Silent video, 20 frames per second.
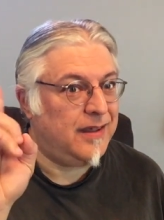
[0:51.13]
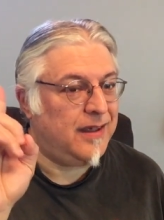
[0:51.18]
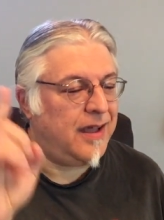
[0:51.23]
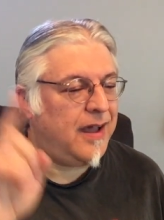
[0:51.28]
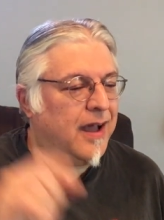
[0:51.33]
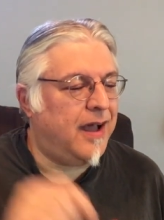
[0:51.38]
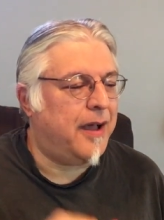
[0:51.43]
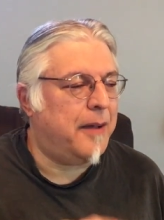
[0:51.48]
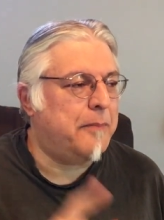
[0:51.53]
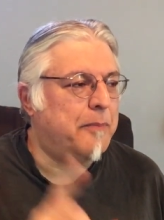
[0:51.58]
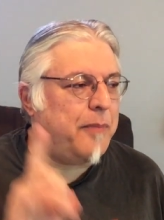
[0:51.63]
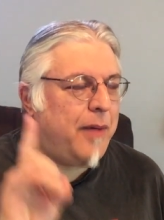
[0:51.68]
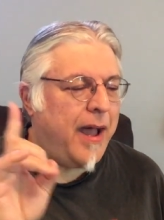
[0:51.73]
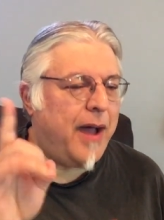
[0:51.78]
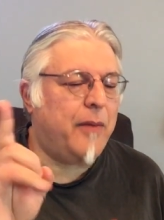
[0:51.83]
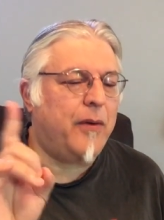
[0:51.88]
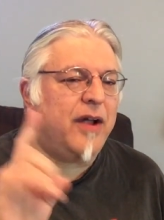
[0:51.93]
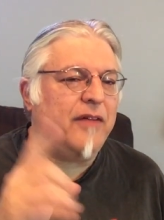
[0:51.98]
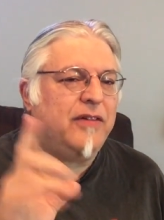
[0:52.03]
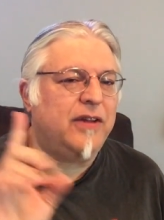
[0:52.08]

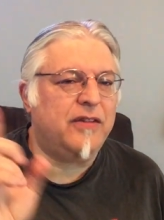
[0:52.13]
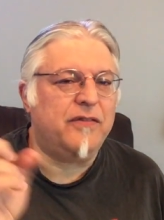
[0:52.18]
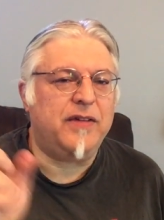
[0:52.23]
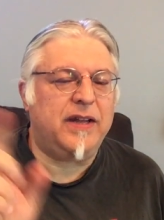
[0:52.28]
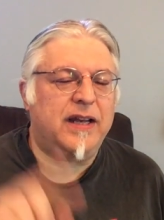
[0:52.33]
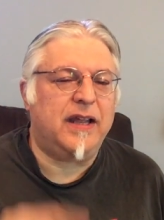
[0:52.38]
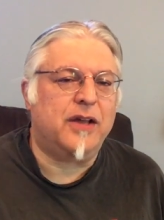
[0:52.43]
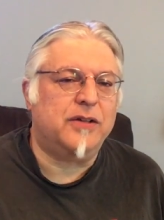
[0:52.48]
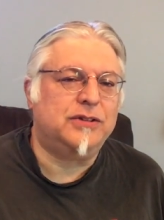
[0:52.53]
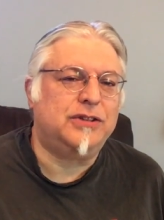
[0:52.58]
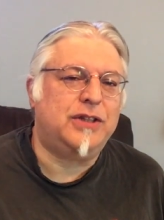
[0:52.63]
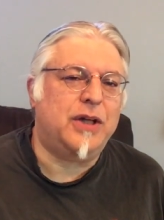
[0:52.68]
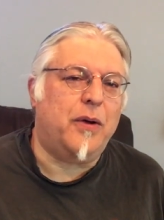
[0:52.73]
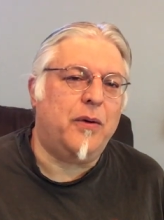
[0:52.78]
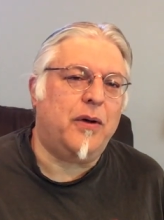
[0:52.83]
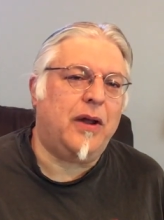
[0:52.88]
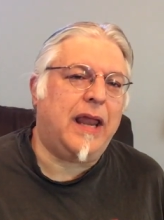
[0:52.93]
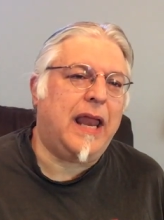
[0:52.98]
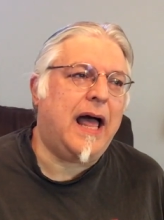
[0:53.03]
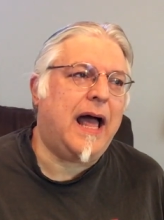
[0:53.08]
However, the videos
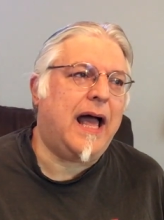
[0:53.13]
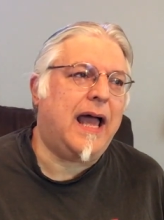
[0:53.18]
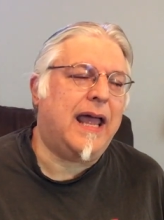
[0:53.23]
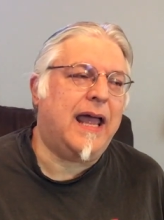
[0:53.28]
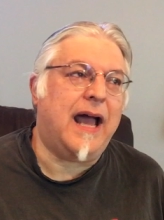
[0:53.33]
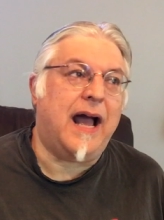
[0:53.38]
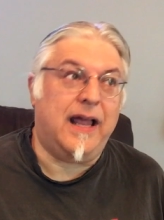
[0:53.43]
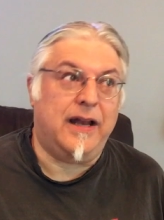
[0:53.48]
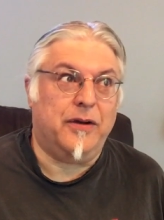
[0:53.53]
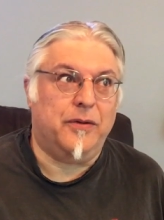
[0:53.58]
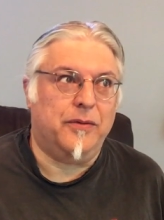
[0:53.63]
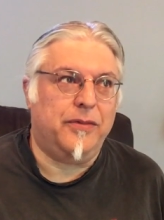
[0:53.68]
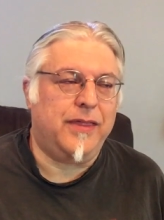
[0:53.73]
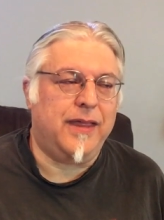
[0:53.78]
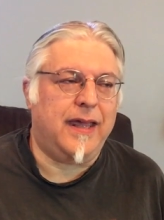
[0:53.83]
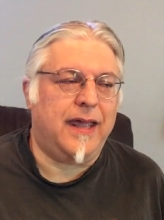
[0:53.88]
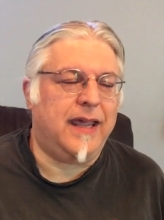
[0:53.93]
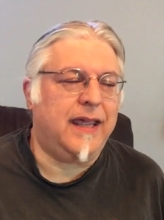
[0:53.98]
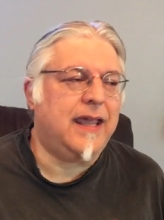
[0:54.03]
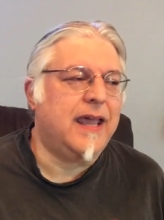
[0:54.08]
don't lie, I don't
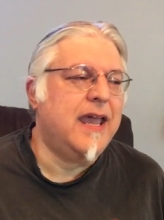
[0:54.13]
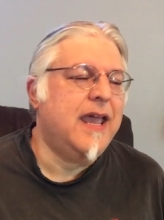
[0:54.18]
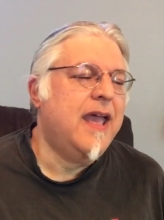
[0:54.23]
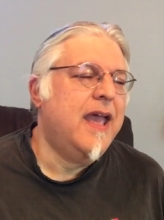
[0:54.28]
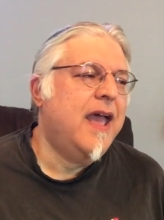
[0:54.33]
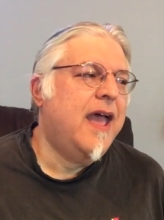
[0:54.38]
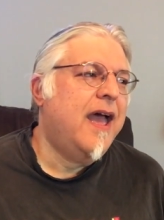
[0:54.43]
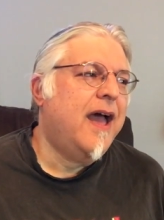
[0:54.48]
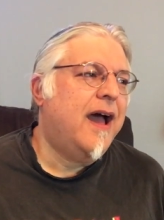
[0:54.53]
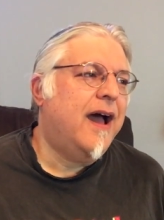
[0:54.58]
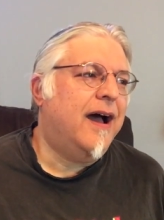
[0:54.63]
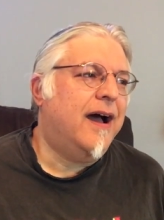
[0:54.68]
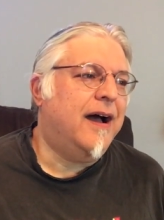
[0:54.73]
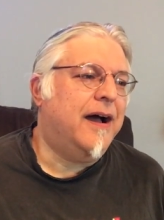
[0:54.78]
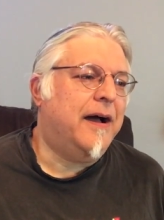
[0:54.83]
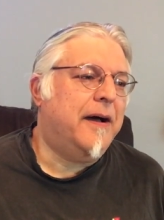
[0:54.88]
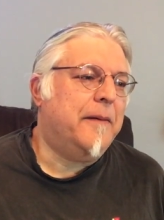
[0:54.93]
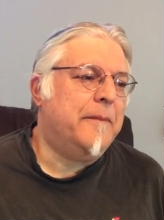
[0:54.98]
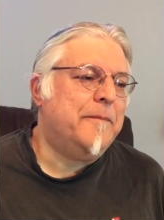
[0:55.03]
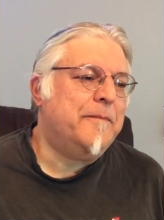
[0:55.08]
think.
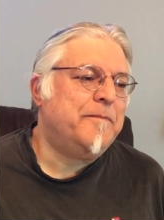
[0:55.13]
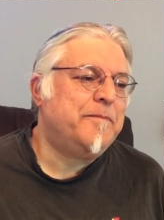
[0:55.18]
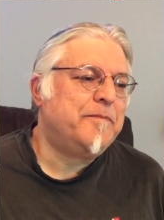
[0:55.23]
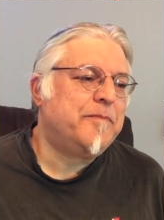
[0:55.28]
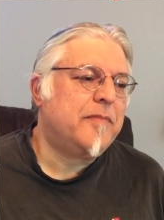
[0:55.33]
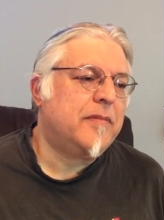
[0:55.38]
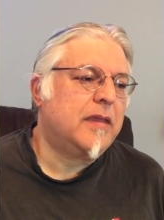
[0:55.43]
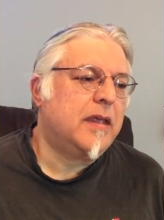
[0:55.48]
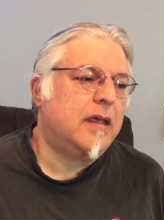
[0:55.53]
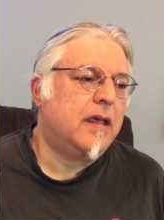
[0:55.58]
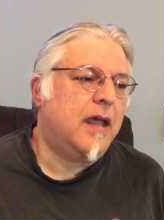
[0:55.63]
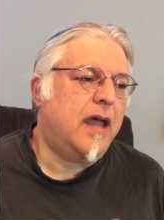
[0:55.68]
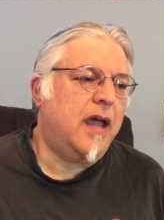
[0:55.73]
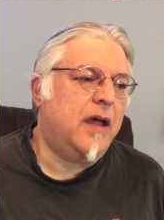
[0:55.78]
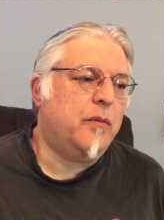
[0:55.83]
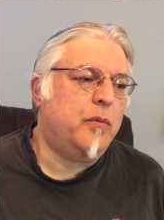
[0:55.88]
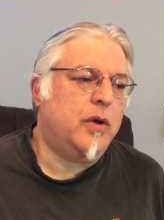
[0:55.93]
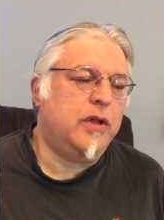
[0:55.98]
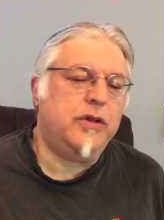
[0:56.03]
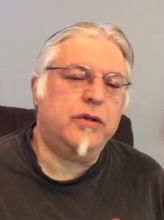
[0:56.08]

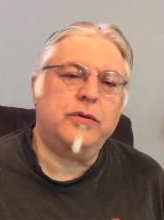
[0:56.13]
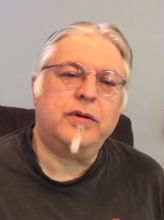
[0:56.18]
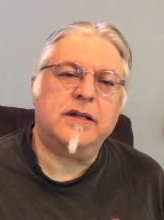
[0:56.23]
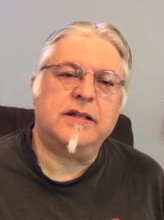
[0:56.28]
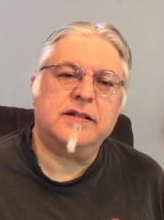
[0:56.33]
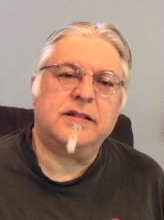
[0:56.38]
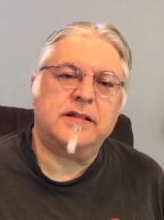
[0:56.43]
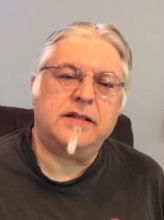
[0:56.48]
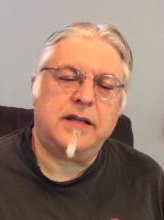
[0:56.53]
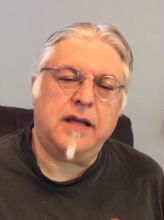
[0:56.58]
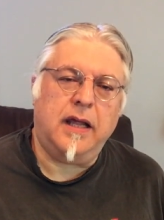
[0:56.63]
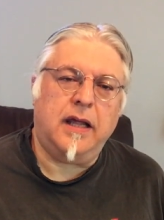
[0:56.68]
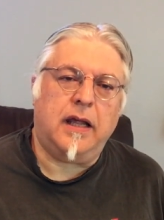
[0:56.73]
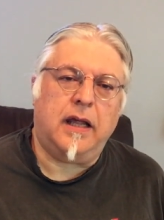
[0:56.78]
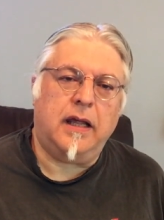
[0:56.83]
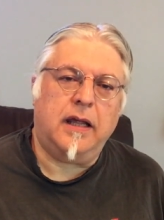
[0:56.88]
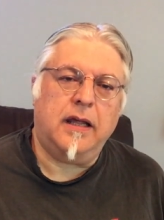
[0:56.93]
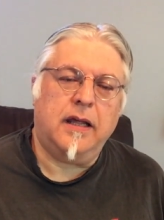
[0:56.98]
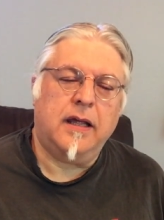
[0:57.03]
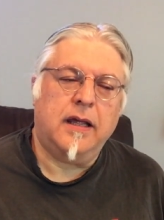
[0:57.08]
And what you can
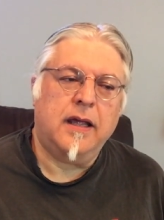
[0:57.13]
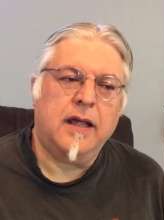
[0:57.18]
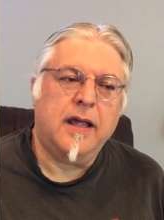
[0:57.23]
see